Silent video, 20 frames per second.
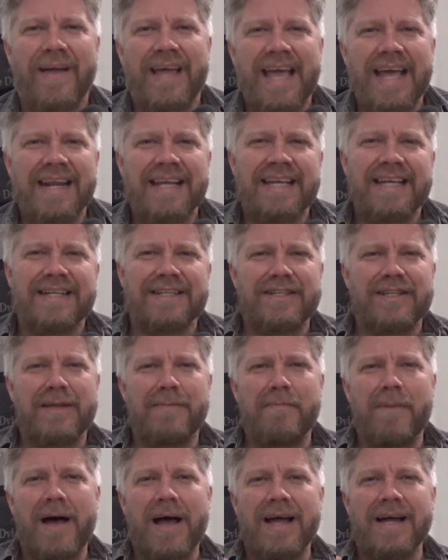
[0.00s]
getting into the
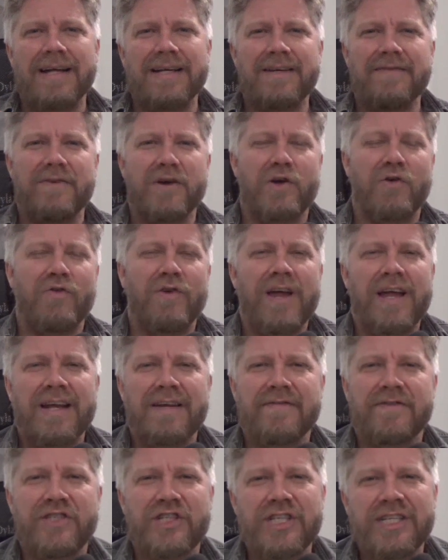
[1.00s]
mind of a
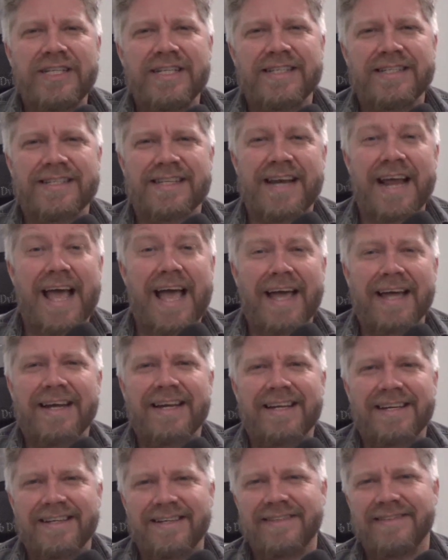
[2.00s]
creative genius in
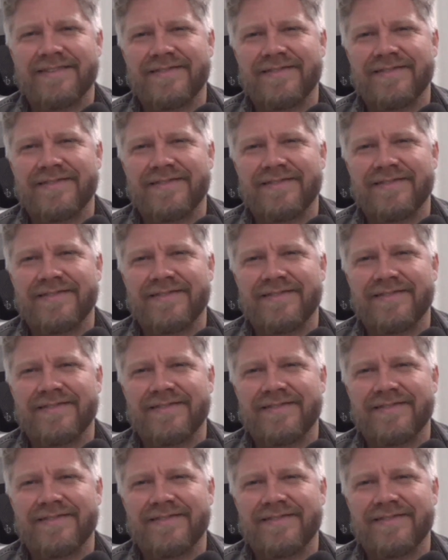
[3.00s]
agony.